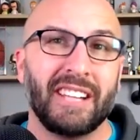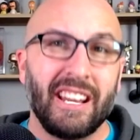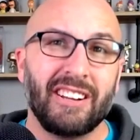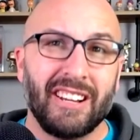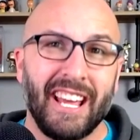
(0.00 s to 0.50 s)

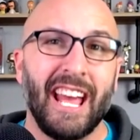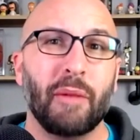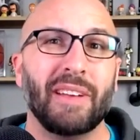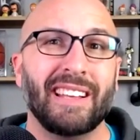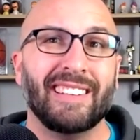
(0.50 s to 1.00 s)
Cade
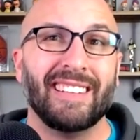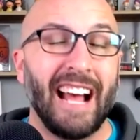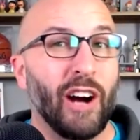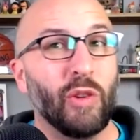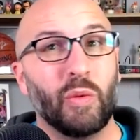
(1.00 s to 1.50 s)
Cunningham is
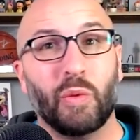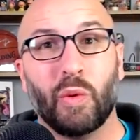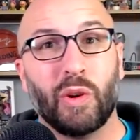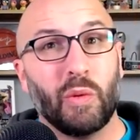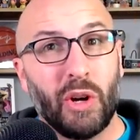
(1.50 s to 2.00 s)
out.
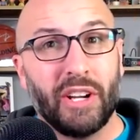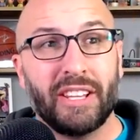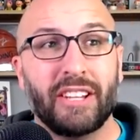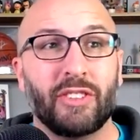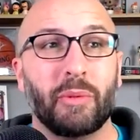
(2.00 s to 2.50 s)
We're
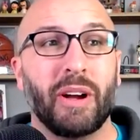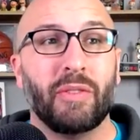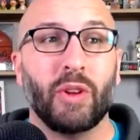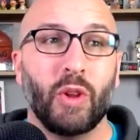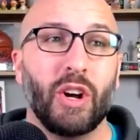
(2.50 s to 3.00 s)
worried that he's going to be
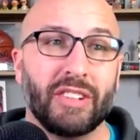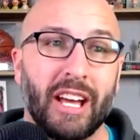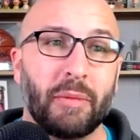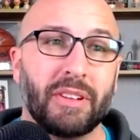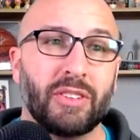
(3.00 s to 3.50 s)
out for a long
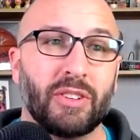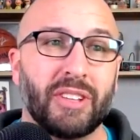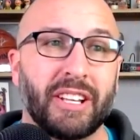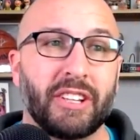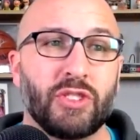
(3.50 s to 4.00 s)
time because it
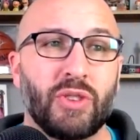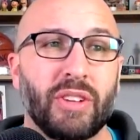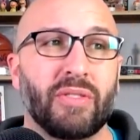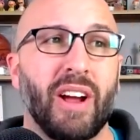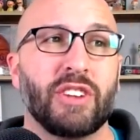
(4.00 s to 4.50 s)
looks like it's
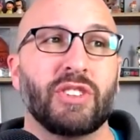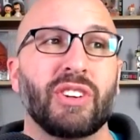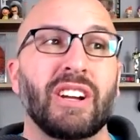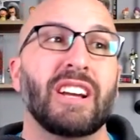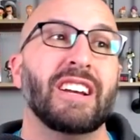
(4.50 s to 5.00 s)
stress
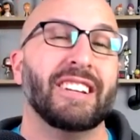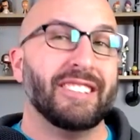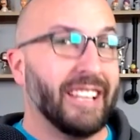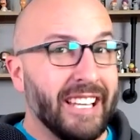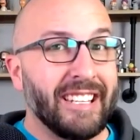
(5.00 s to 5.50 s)
fracture,
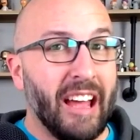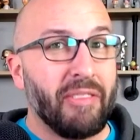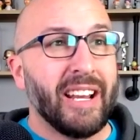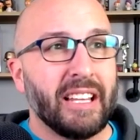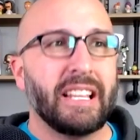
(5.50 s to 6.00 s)

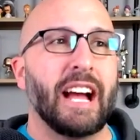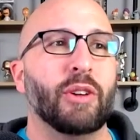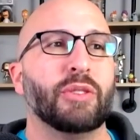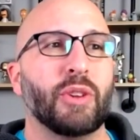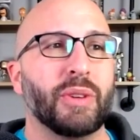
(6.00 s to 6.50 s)
indefinitely
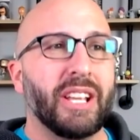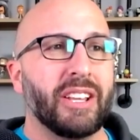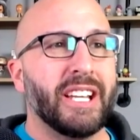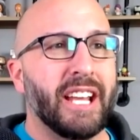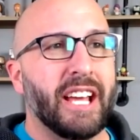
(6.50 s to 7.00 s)
out. So
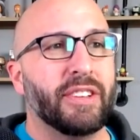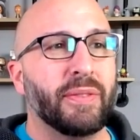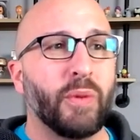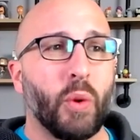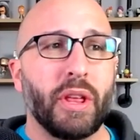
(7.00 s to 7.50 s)
Killian
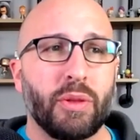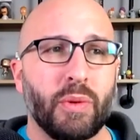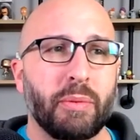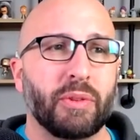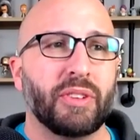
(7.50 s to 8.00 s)
Hayes,
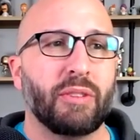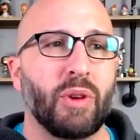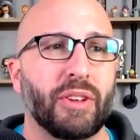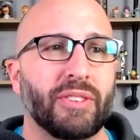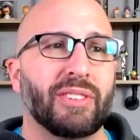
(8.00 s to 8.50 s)
43%
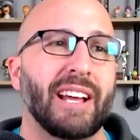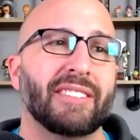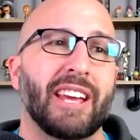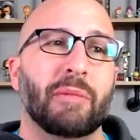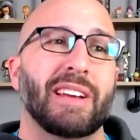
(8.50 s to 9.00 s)
rostered.
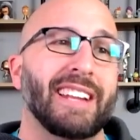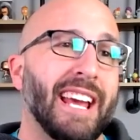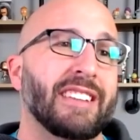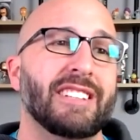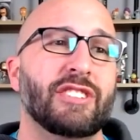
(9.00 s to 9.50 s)
Last game he had
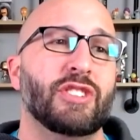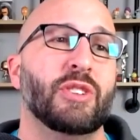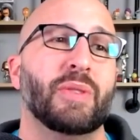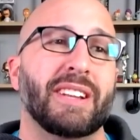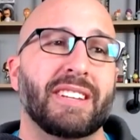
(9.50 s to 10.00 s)
18,
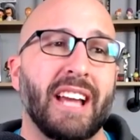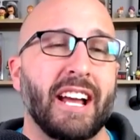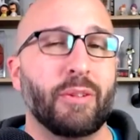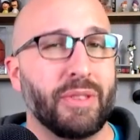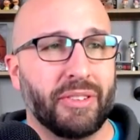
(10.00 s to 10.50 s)
2, and
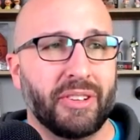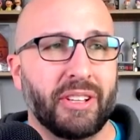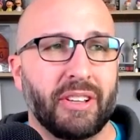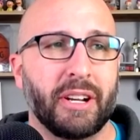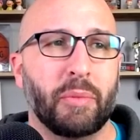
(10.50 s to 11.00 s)
9 with a
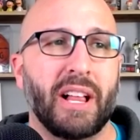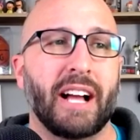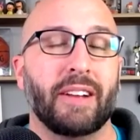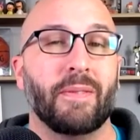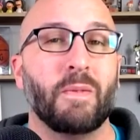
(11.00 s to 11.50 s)
steal and a
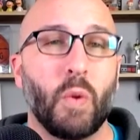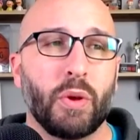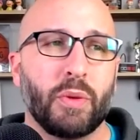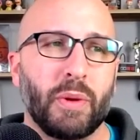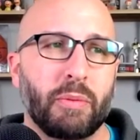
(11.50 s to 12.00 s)
block and
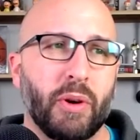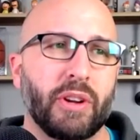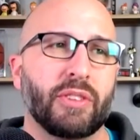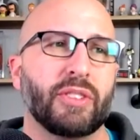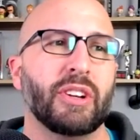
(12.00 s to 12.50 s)
four three
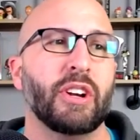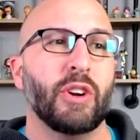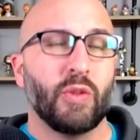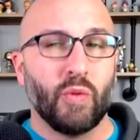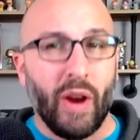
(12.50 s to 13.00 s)
pointers.
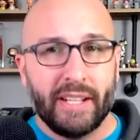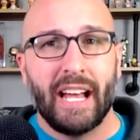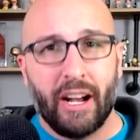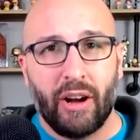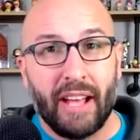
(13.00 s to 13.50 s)
Right
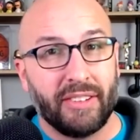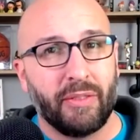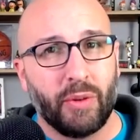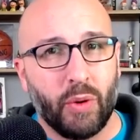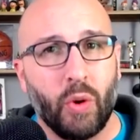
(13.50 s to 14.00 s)
now, as
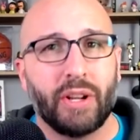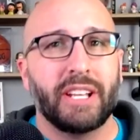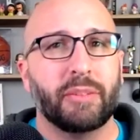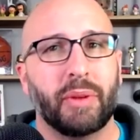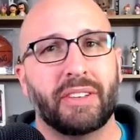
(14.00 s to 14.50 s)
of
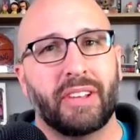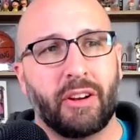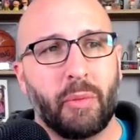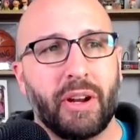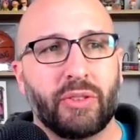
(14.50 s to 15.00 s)
recording, he's playing
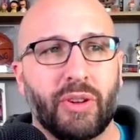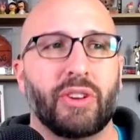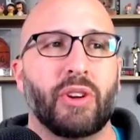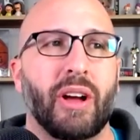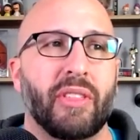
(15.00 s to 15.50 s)
Sacramento, so I
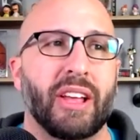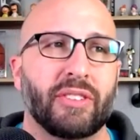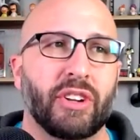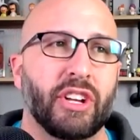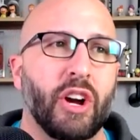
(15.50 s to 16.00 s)
don't know how
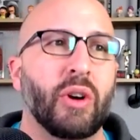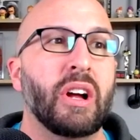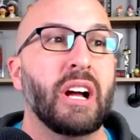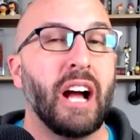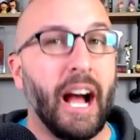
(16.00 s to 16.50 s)
that's going to go.
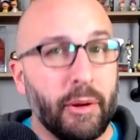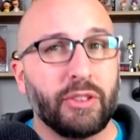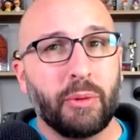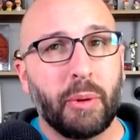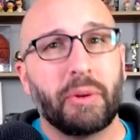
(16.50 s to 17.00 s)
I would
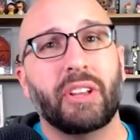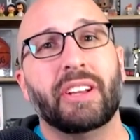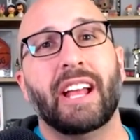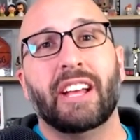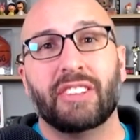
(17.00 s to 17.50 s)
scoop up
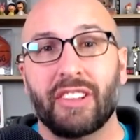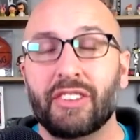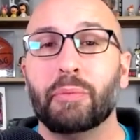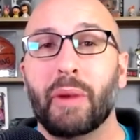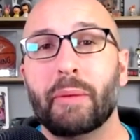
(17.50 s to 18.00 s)
Killian Hayes because
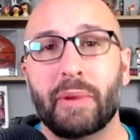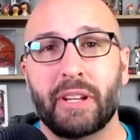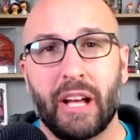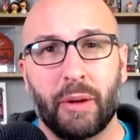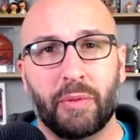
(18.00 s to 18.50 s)
he might
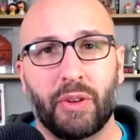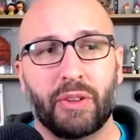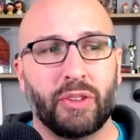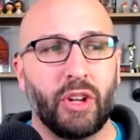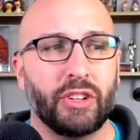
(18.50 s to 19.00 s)
be helpful
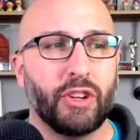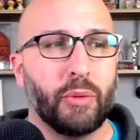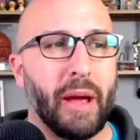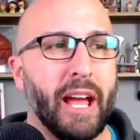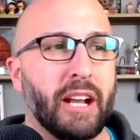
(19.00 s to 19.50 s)
as a long
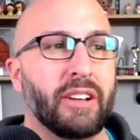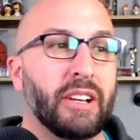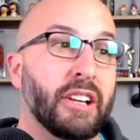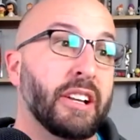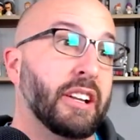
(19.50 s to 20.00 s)
term add.
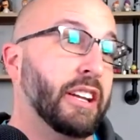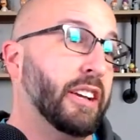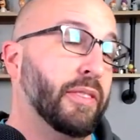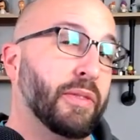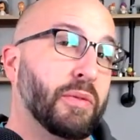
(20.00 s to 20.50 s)

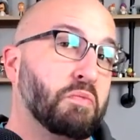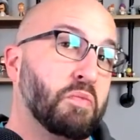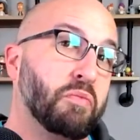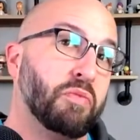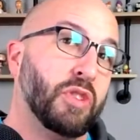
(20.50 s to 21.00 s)
If
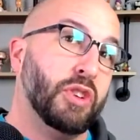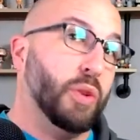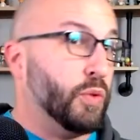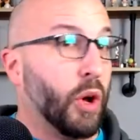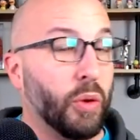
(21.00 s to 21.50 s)

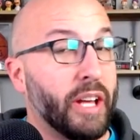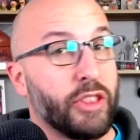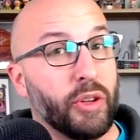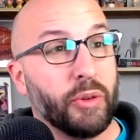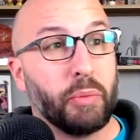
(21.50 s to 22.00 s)
you don't
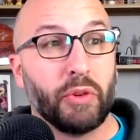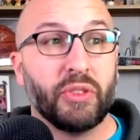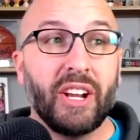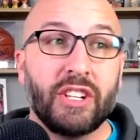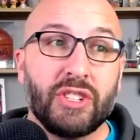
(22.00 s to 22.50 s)
like the
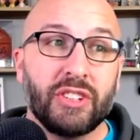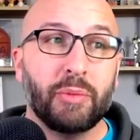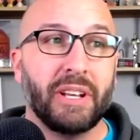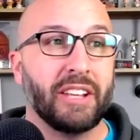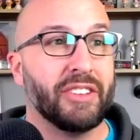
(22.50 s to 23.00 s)
percentages,
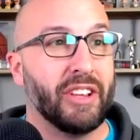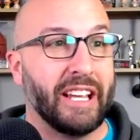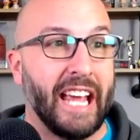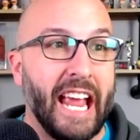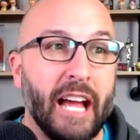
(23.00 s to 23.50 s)
because
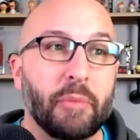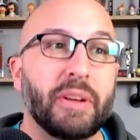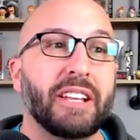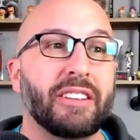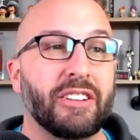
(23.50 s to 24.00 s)
that can
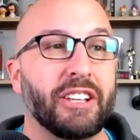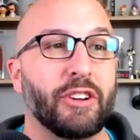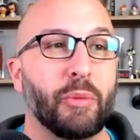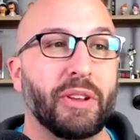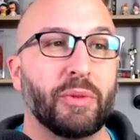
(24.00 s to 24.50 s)
be a little
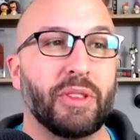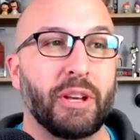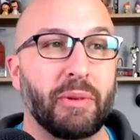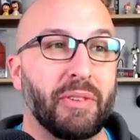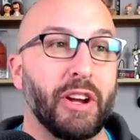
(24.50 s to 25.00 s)
hit or miss with
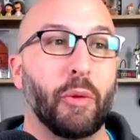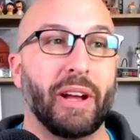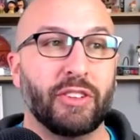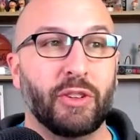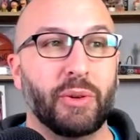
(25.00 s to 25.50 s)
him. If I go
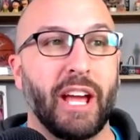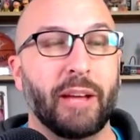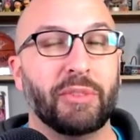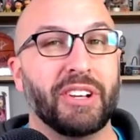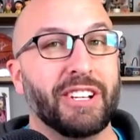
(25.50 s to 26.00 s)
back two
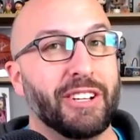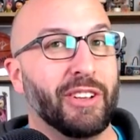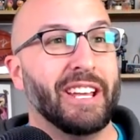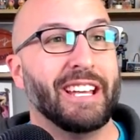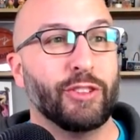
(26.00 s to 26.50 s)
games, he
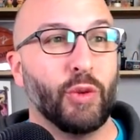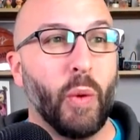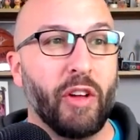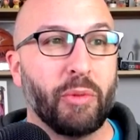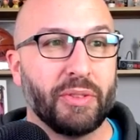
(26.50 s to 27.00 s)
only hit
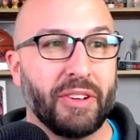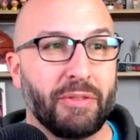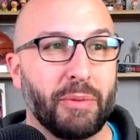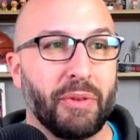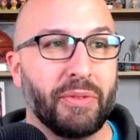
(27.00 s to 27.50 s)
12%
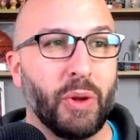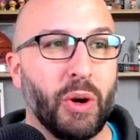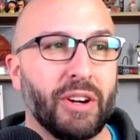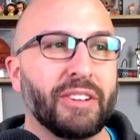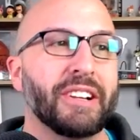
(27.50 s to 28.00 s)
from the
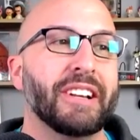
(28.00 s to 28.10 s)
floor.